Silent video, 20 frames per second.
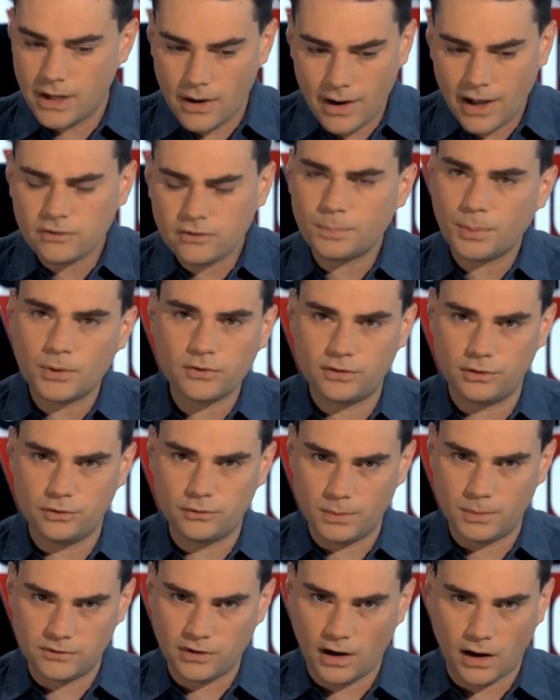Now, as a
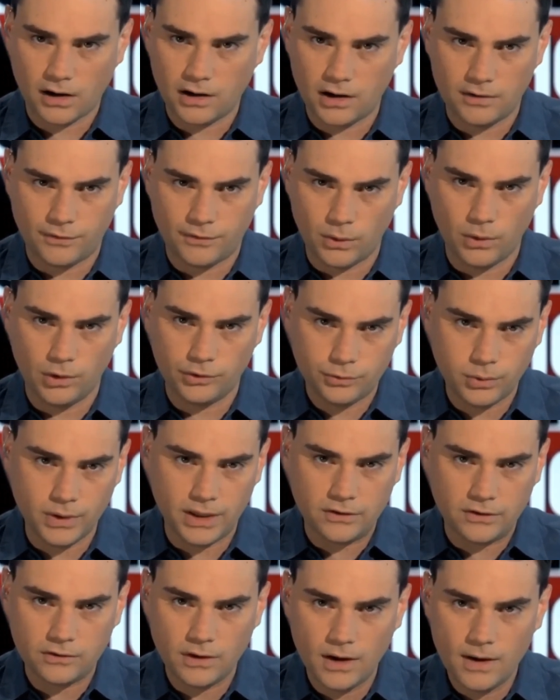person who's been targeted for old
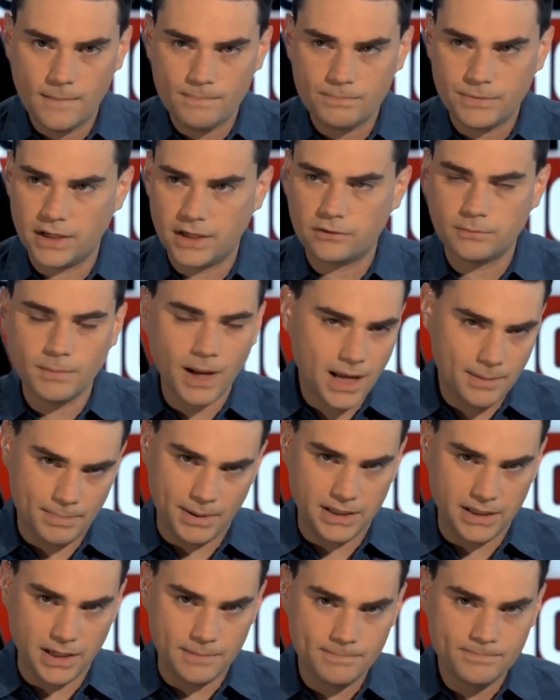tweets, it is my
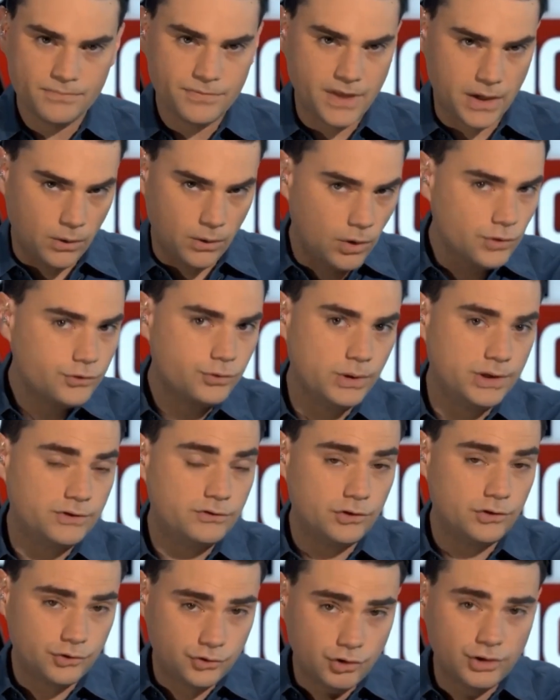opinion that old
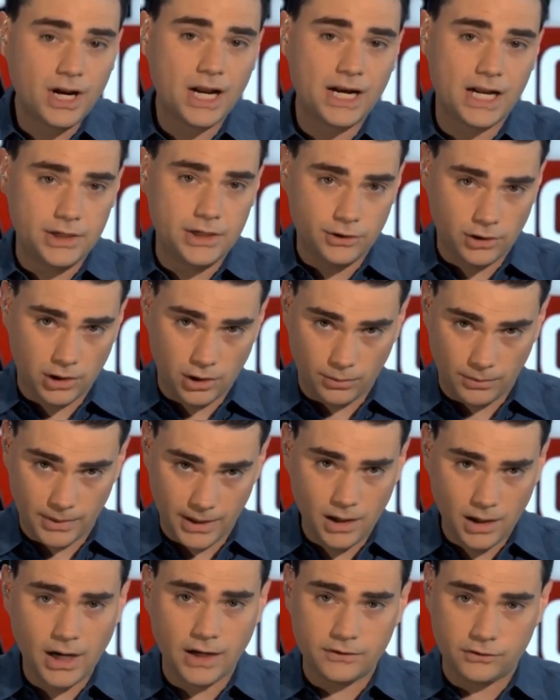tweets should not end your
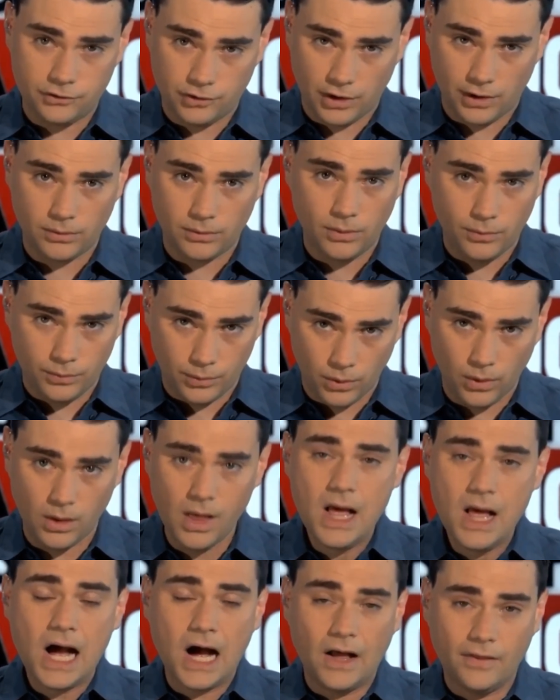career as a general
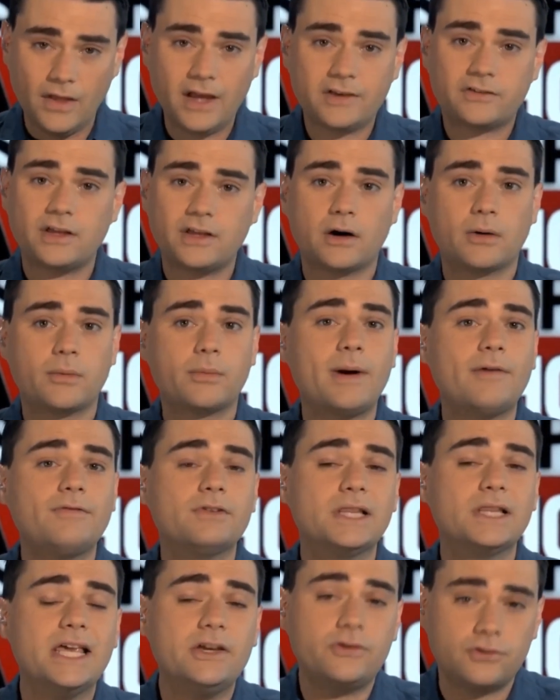rule unless they are a
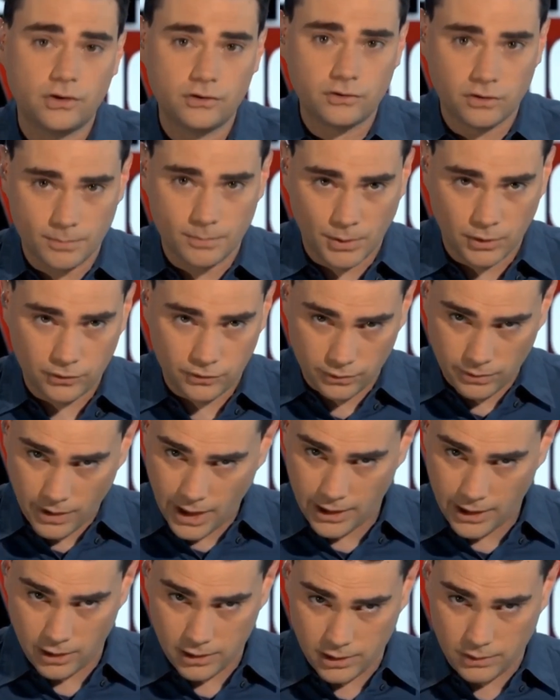revelation to the person
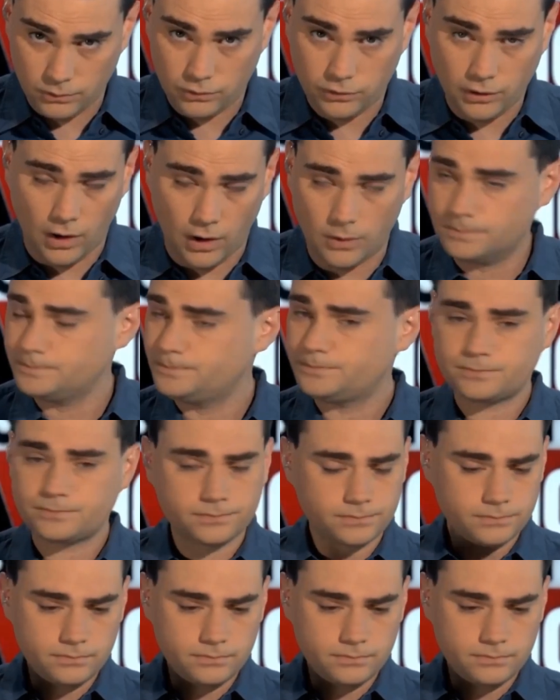who hired you. So,